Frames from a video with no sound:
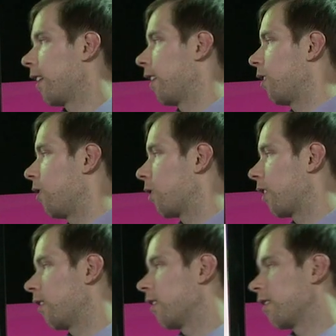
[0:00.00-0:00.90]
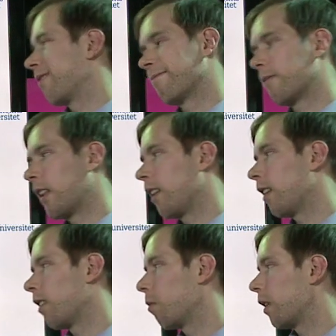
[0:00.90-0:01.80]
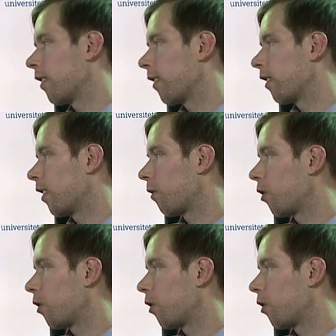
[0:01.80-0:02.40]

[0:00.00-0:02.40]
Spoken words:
And you can a little bit